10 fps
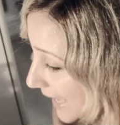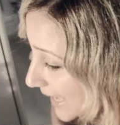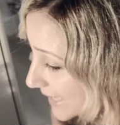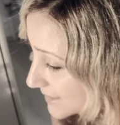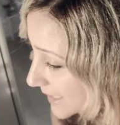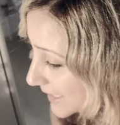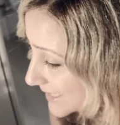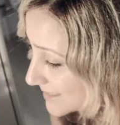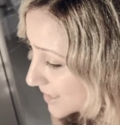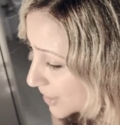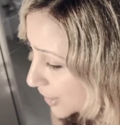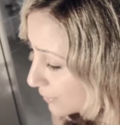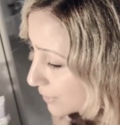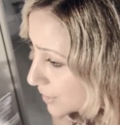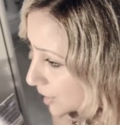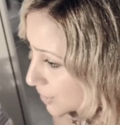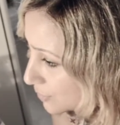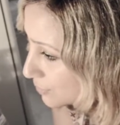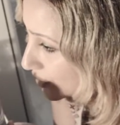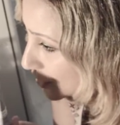And Lanzino
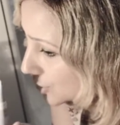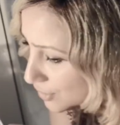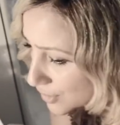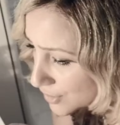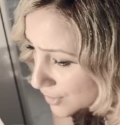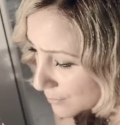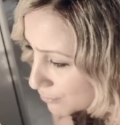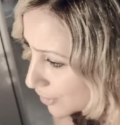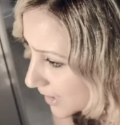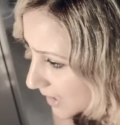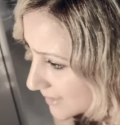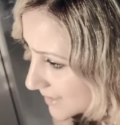do good products.